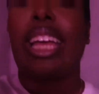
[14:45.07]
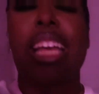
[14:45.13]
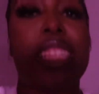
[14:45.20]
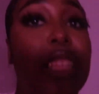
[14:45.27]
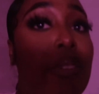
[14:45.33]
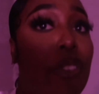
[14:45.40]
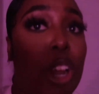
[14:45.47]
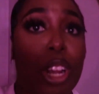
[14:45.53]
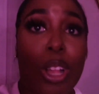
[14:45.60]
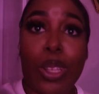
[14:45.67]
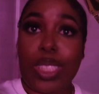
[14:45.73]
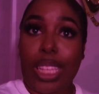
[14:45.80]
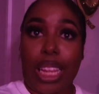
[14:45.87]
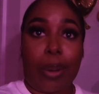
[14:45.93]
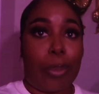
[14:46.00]
It's a Virgo
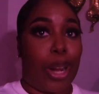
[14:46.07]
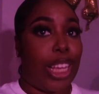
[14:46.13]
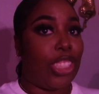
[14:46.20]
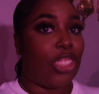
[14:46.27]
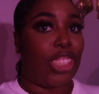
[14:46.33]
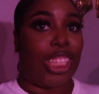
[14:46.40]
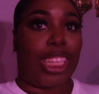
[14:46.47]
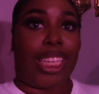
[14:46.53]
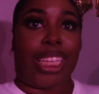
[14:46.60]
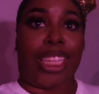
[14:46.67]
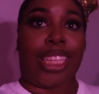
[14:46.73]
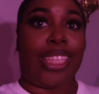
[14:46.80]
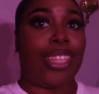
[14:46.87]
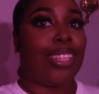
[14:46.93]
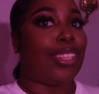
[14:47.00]

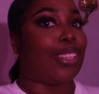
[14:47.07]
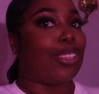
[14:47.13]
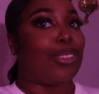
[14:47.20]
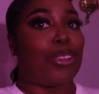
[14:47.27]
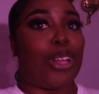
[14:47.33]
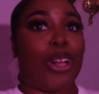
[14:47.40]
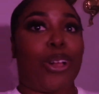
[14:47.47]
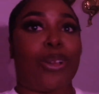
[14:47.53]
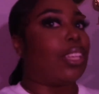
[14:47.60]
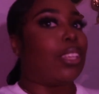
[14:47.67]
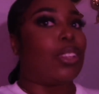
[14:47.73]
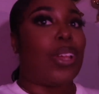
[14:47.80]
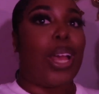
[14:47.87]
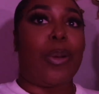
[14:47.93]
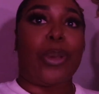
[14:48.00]
celebration, you know.
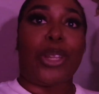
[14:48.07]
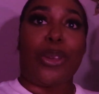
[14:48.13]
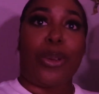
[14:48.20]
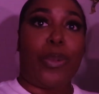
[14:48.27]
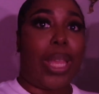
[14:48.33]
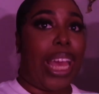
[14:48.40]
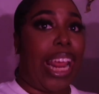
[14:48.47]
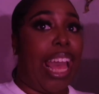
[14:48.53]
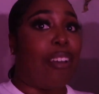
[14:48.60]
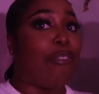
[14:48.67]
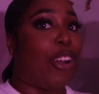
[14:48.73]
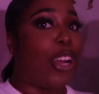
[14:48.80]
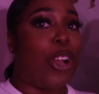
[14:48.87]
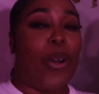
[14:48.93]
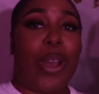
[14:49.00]
You know we do. We gotta have
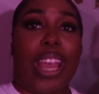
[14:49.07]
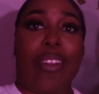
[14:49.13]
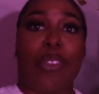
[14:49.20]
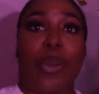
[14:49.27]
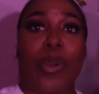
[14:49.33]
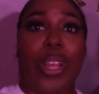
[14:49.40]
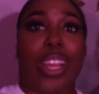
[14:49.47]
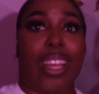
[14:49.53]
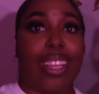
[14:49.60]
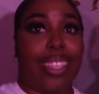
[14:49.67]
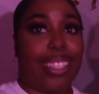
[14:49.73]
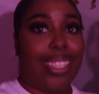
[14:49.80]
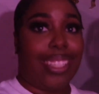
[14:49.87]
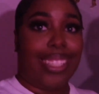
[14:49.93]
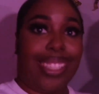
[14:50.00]
Virgo everywhere.
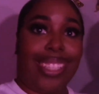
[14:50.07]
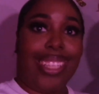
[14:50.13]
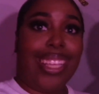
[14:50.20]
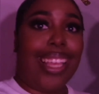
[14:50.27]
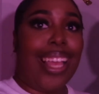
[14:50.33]
Big yes.